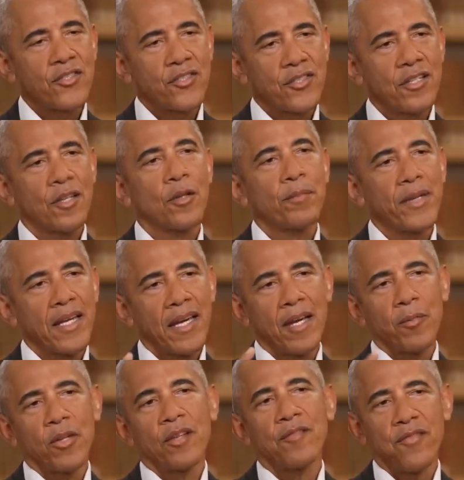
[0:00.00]
still being
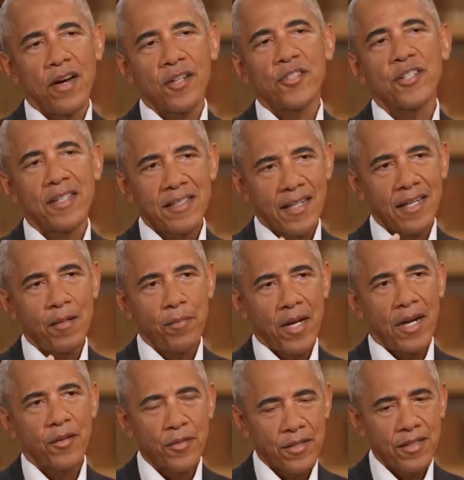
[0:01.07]
able to function as a
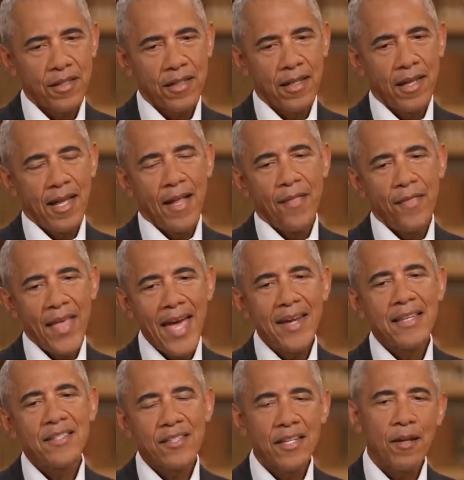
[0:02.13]
democracy.
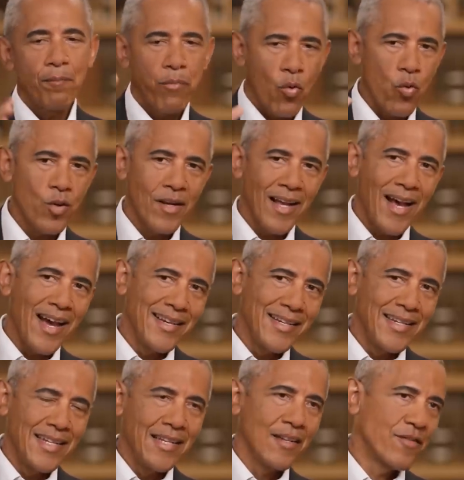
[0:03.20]
That is an important
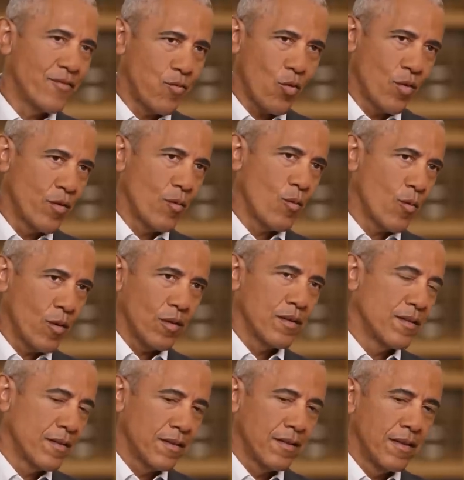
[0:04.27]
idea for the
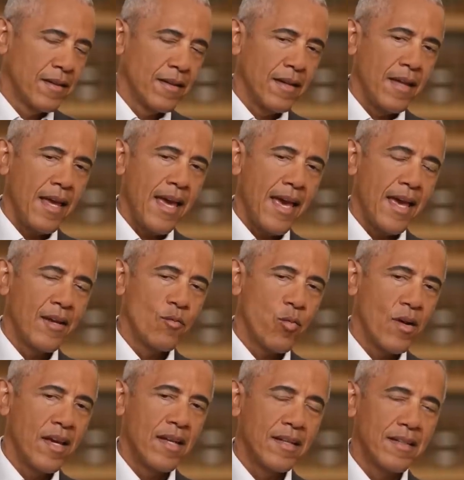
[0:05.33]
world. And
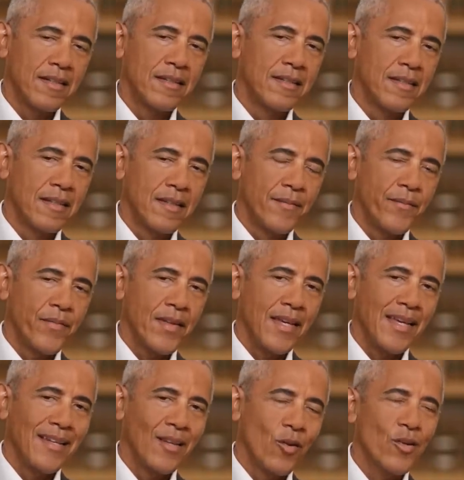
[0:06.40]
when
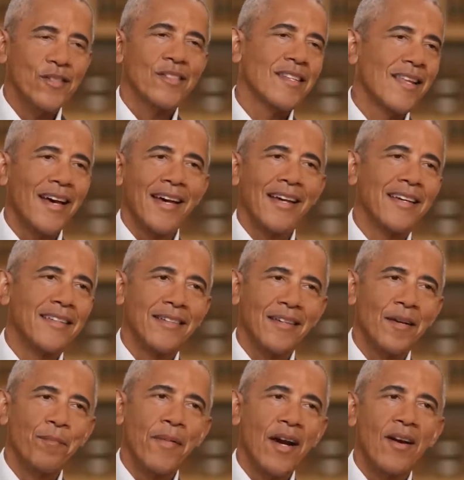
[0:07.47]
it looks like
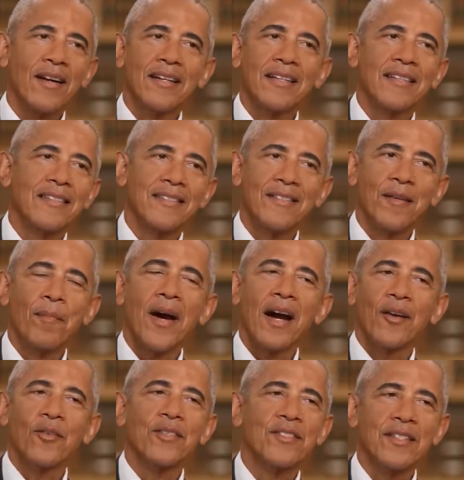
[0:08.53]
America's
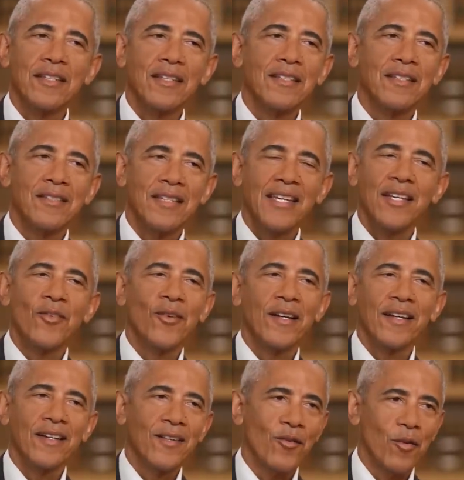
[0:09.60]
democracy is
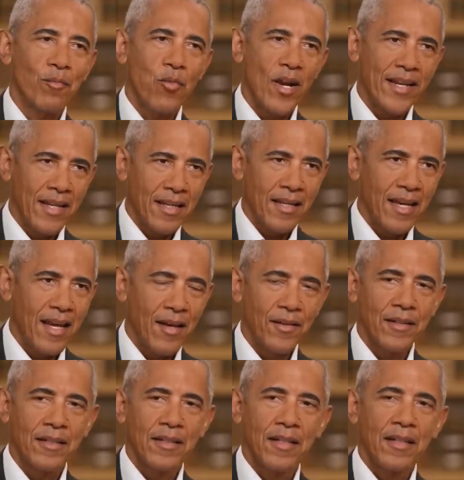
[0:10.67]
teetering or breaking
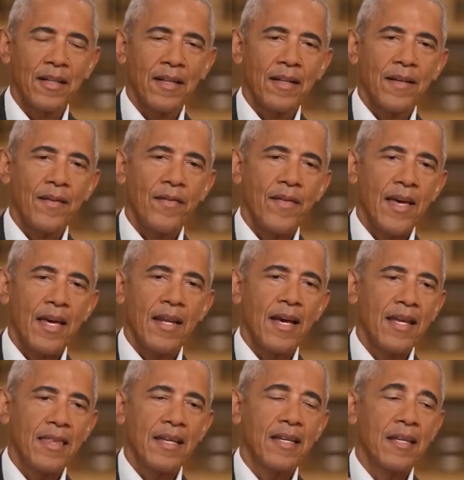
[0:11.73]
down, then
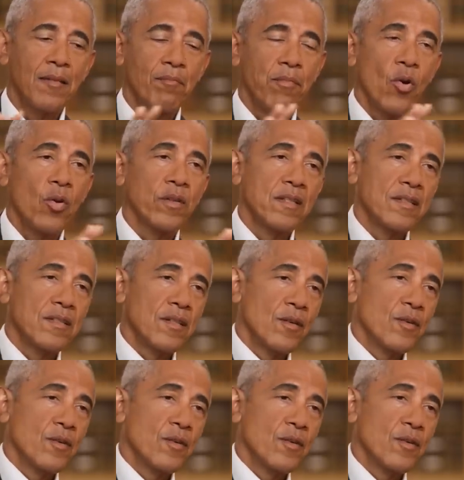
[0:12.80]
I think it emboldens